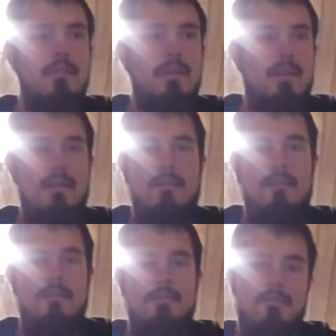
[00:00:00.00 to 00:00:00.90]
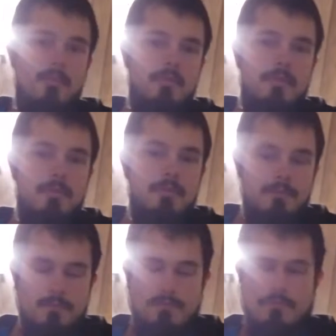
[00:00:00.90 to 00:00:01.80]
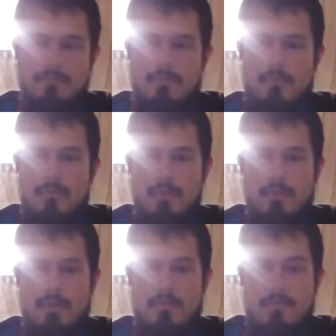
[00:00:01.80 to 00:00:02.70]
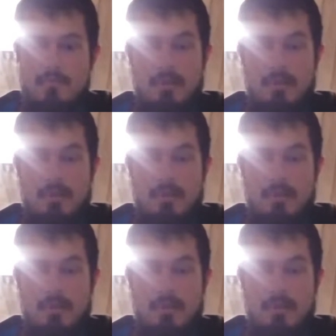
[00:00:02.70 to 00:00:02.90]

Then I got into some Subarus, which